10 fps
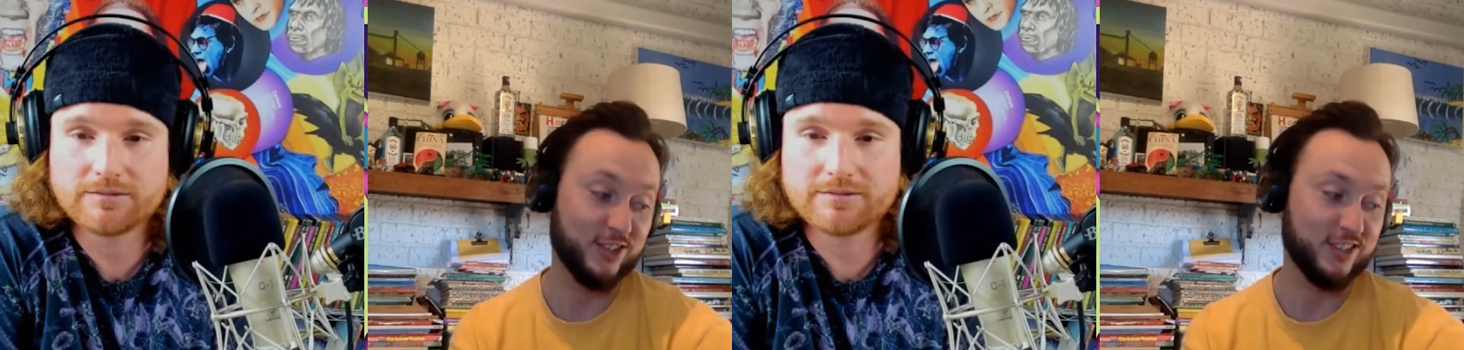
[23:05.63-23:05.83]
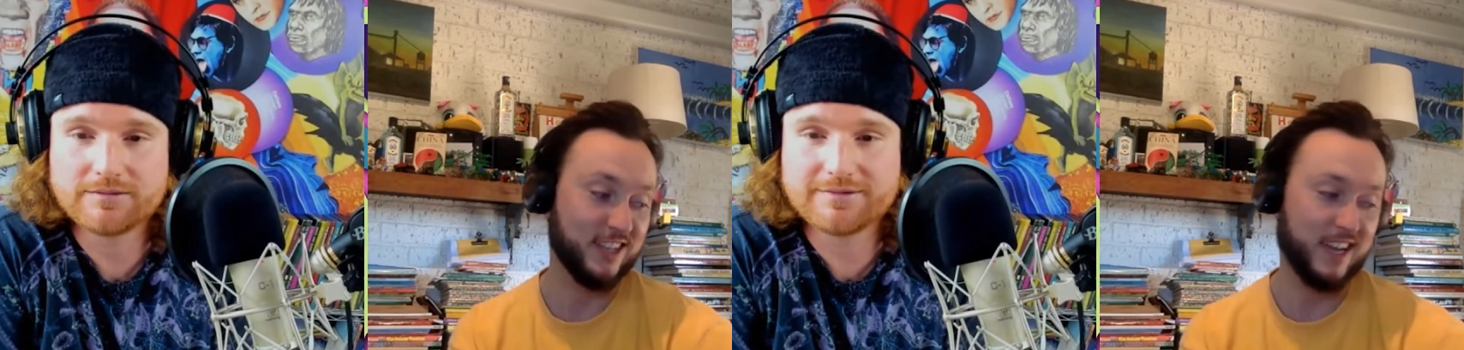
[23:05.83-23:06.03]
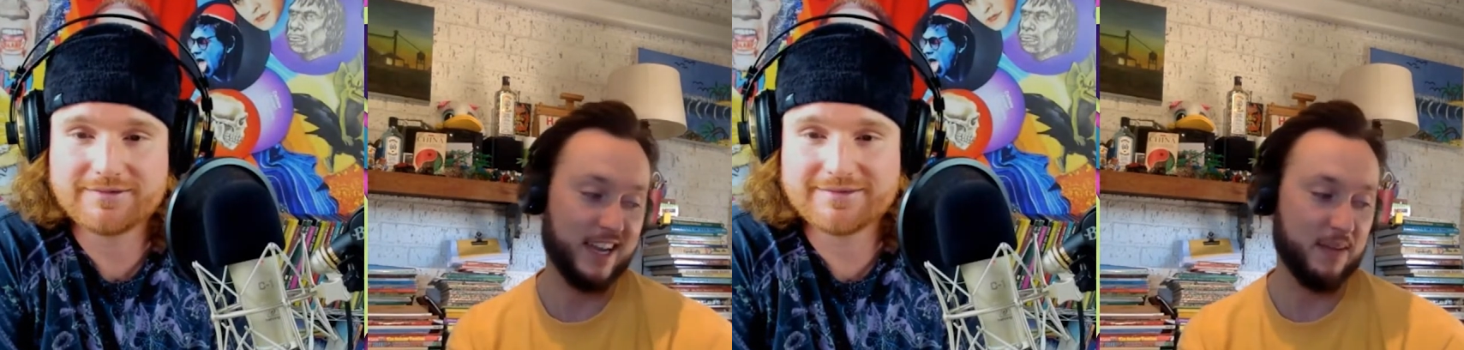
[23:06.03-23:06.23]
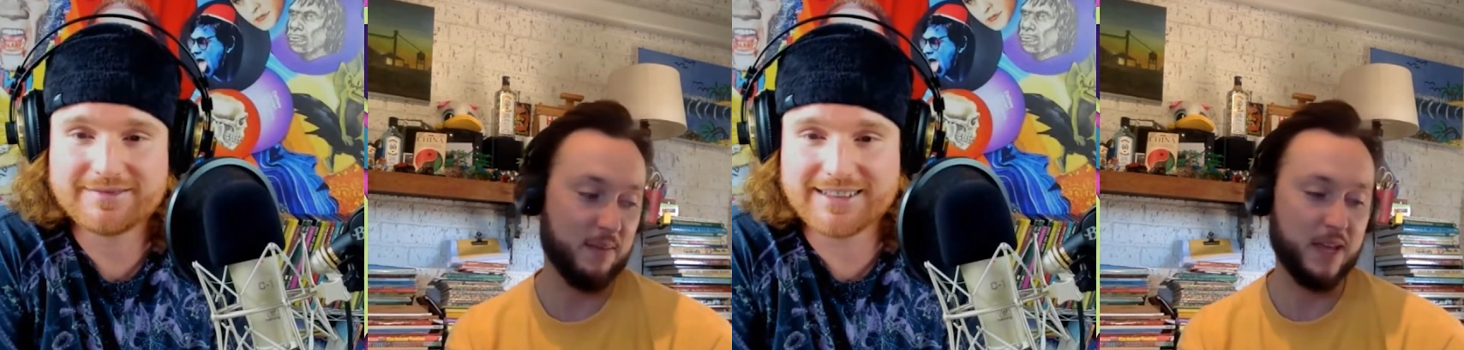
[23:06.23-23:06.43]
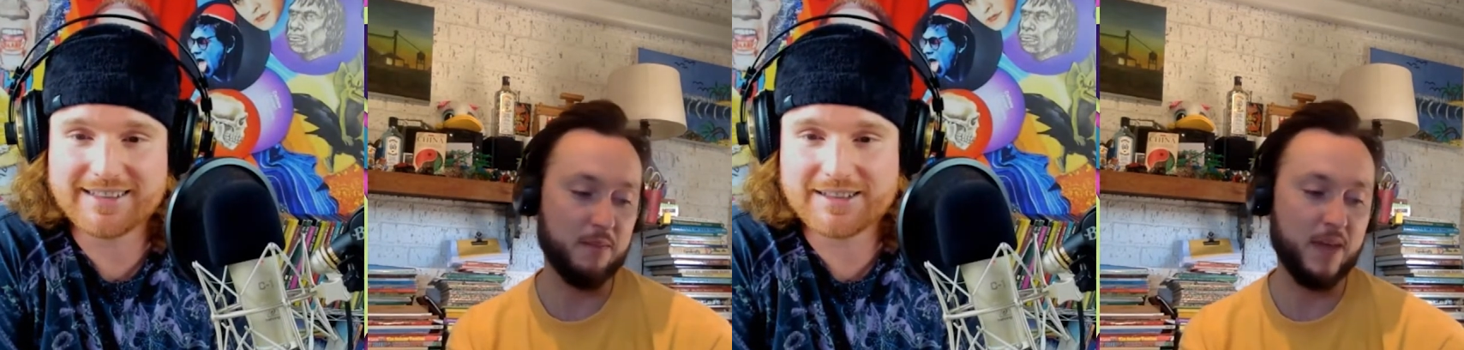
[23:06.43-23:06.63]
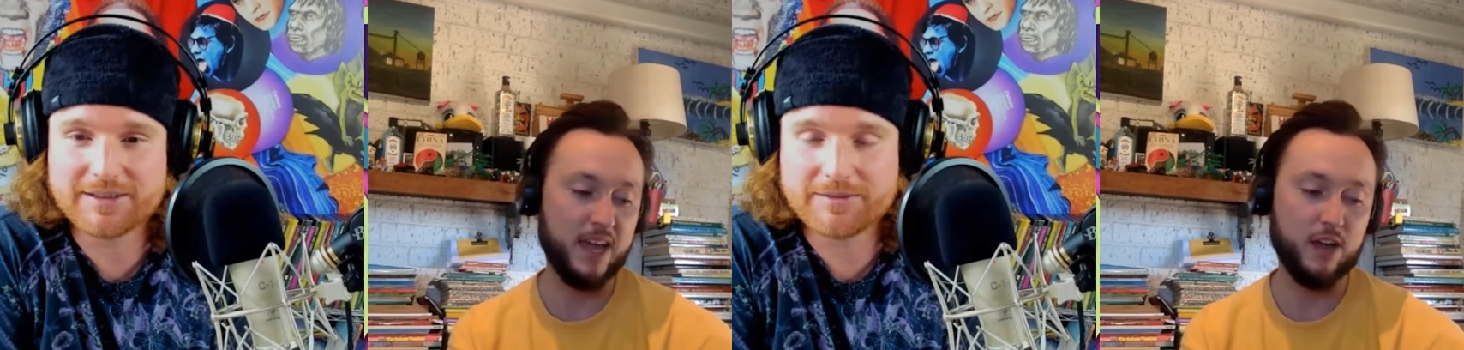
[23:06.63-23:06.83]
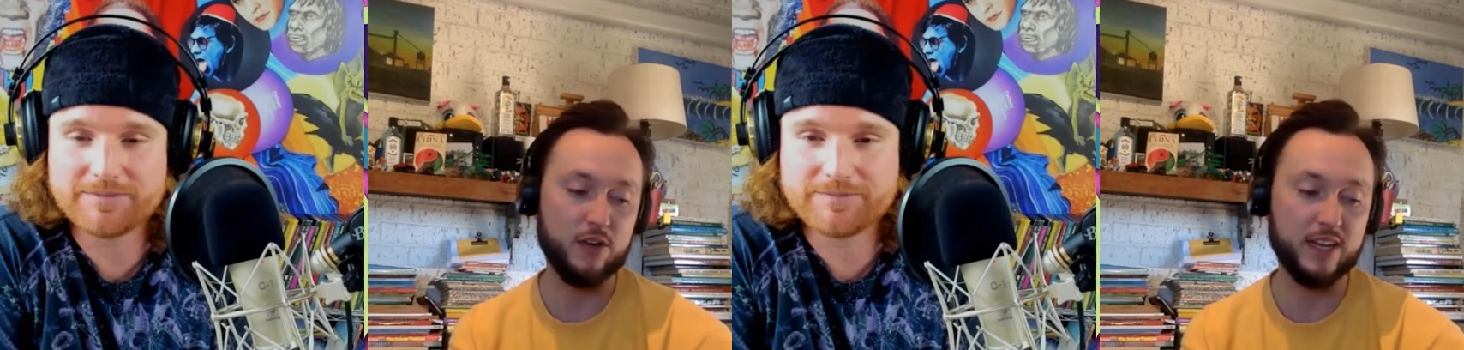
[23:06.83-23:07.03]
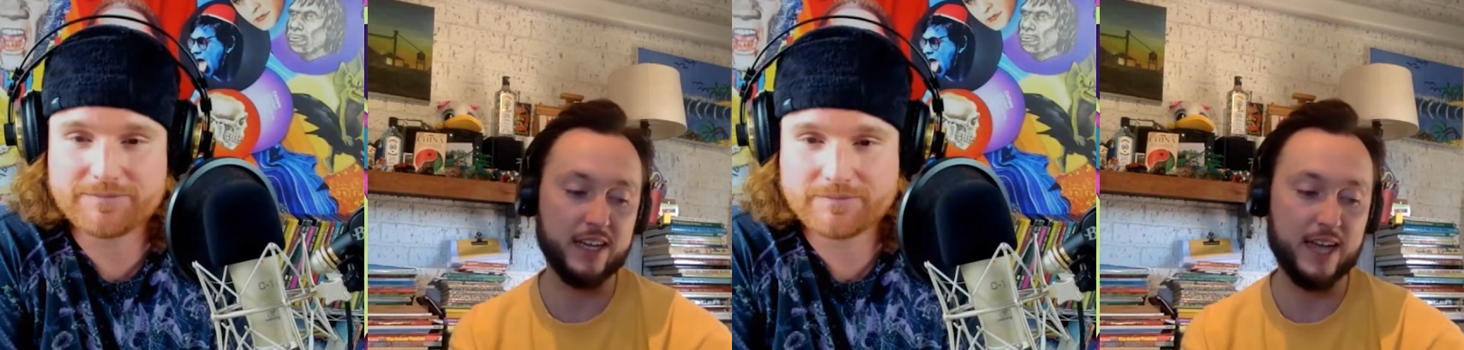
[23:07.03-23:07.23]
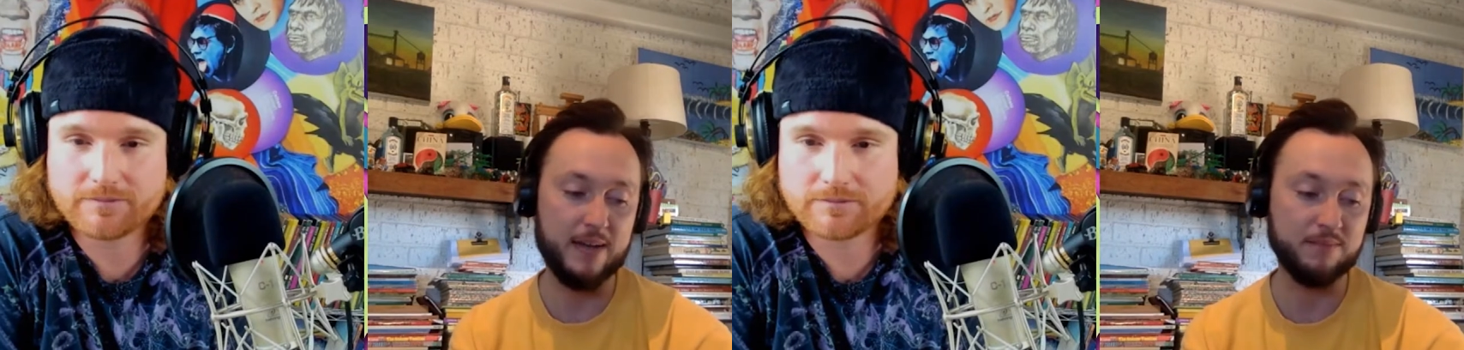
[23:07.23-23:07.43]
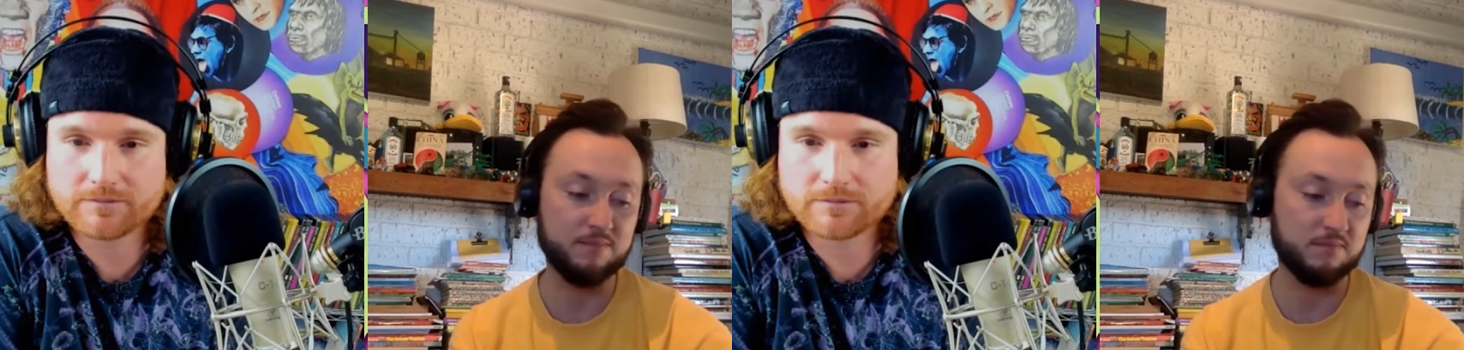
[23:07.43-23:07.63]
Speaker 1: of dots, yeah, and it it may only
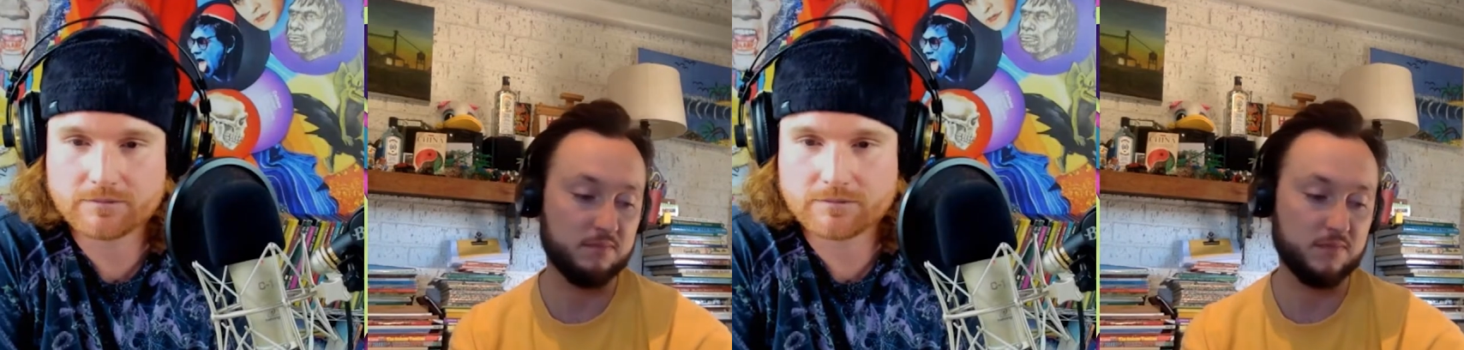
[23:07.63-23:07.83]
um